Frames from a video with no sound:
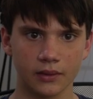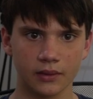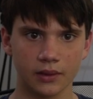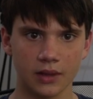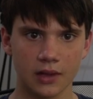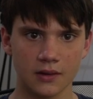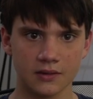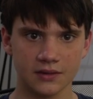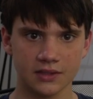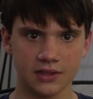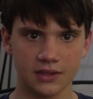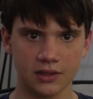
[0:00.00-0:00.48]

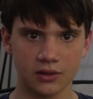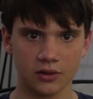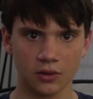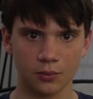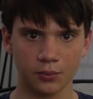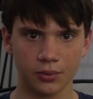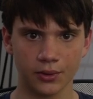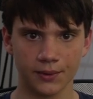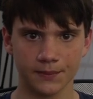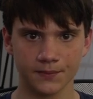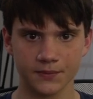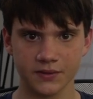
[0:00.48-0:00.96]

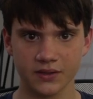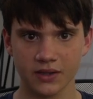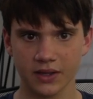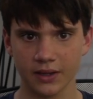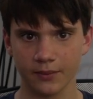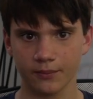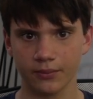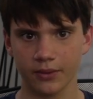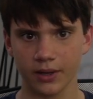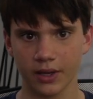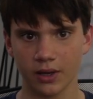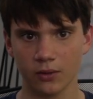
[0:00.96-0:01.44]
LCD.print
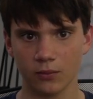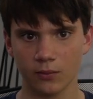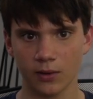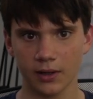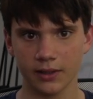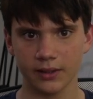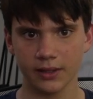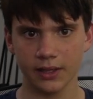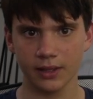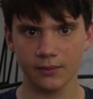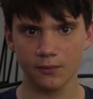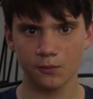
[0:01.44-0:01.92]
select player
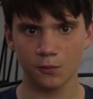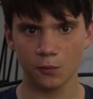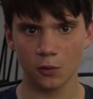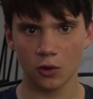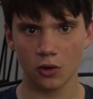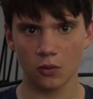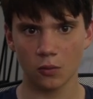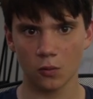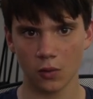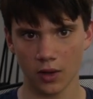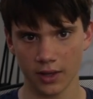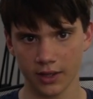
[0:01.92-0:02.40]
1 name
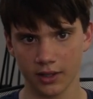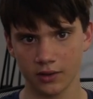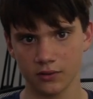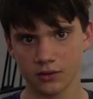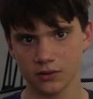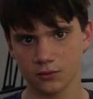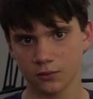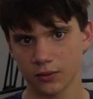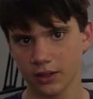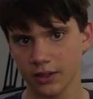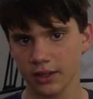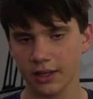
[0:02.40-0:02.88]
while 1 equals
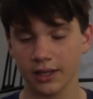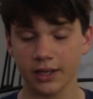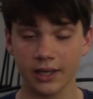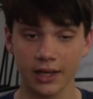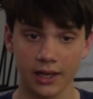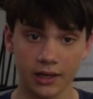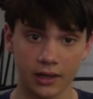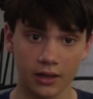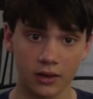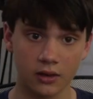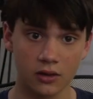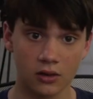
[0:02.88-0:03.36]
1.
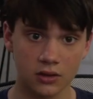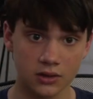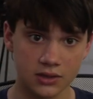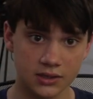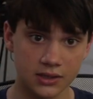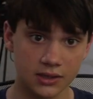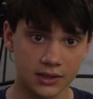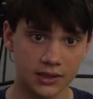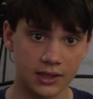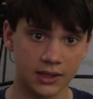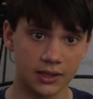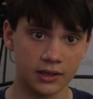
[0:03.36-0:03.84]
Again, a
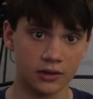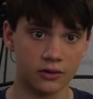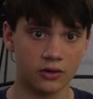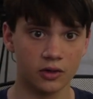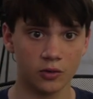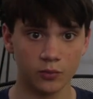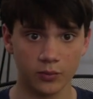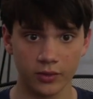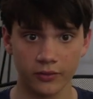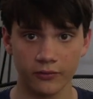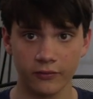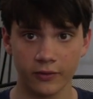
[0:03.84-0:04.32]
constant int
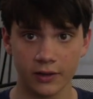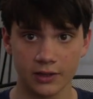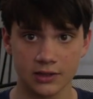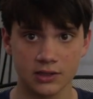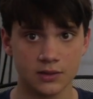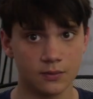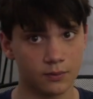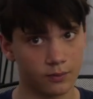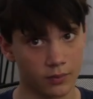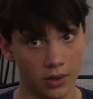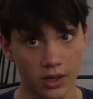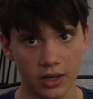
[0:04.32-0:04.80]
could be fixed
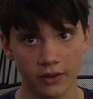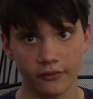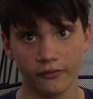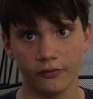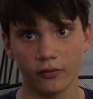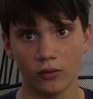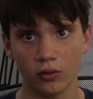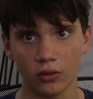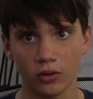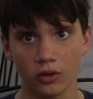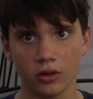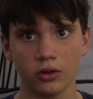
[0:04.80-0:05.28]
by a
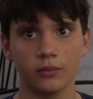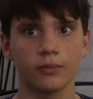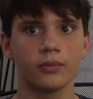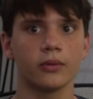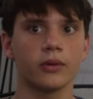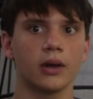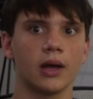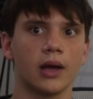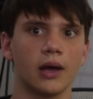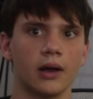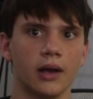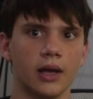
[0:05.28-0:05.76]
for loop,
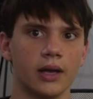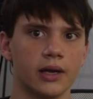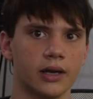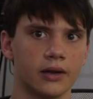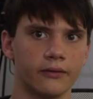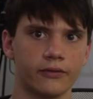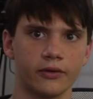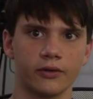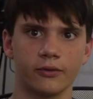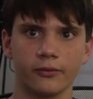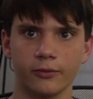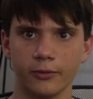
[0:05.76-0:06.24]

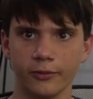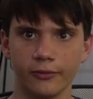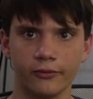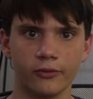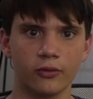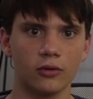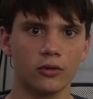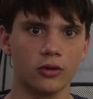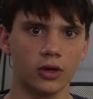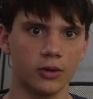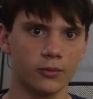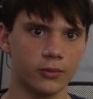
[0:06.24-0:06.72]
inevitable
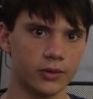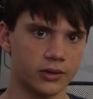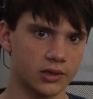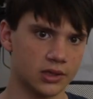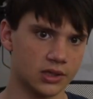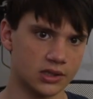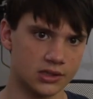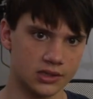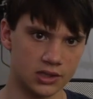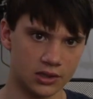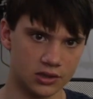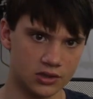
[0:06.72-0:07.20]
for loop with
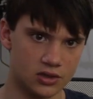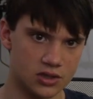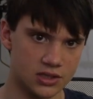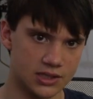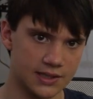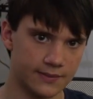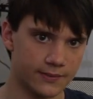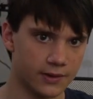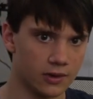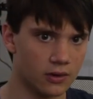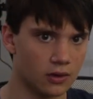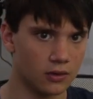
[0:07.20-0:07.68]
just the 2
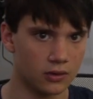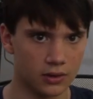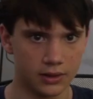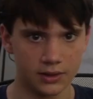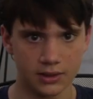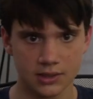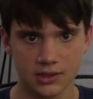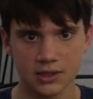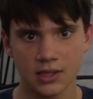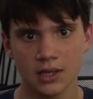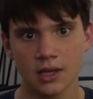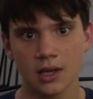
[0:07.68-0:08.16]

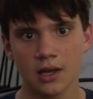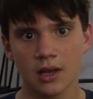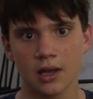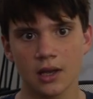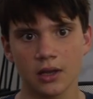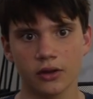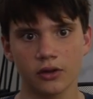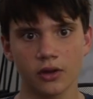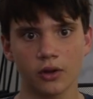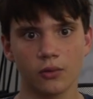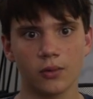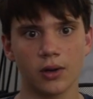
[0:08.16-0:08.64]
semicolons.
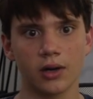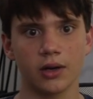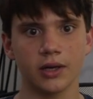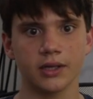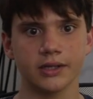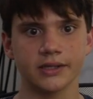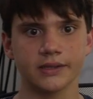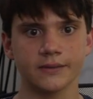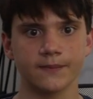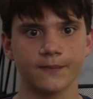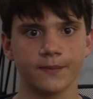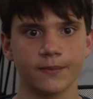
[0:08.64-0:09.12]
No
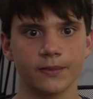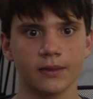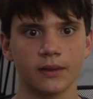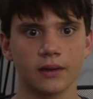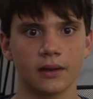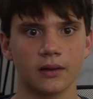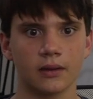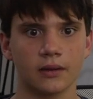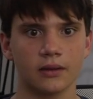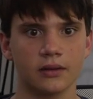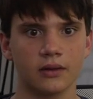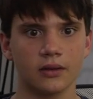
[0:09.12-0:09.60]
worries.
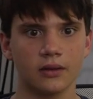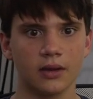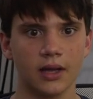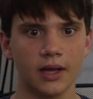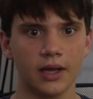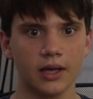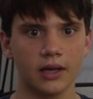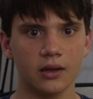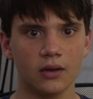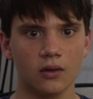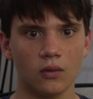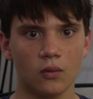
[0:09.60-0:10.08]

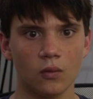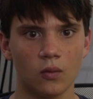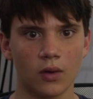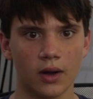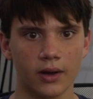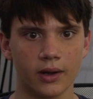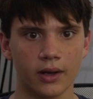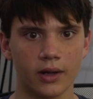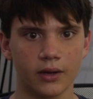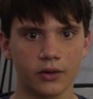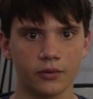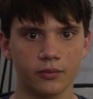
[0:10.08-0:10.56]
Delay
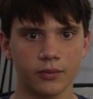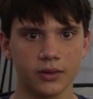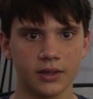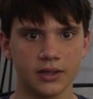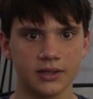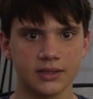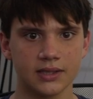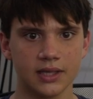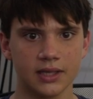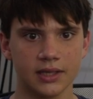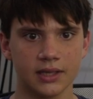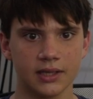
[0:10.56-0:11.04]
100
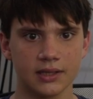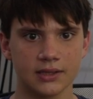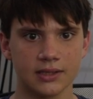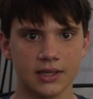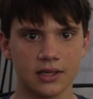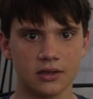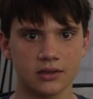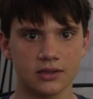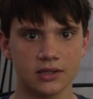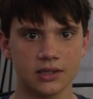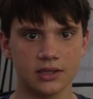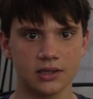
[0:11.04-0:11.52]
milliseconds,
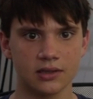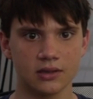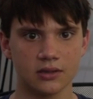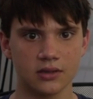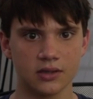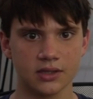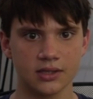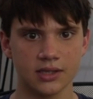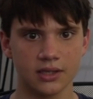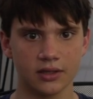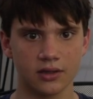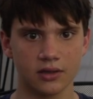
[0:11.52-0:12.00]

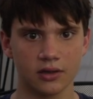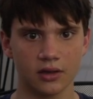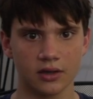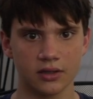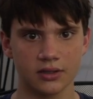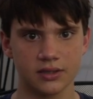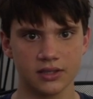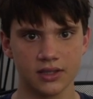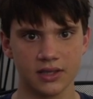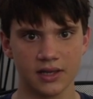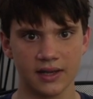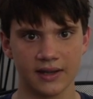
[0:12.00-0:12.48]
LCD.set
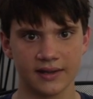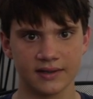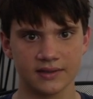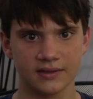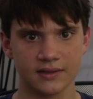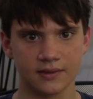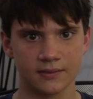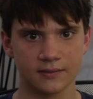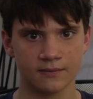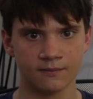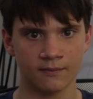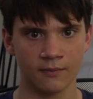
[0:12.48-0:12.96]
cursor X
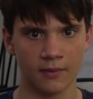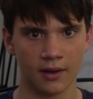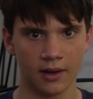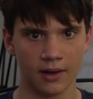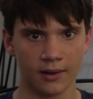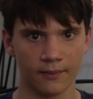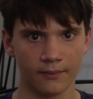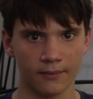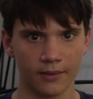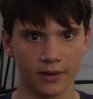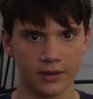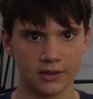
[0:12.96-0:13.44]

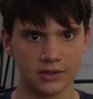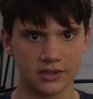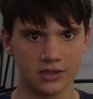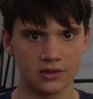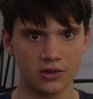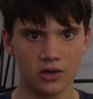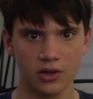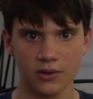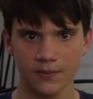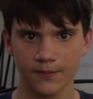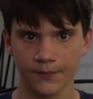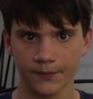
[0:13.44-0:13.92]
and
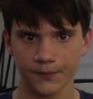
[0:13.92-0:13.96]
0.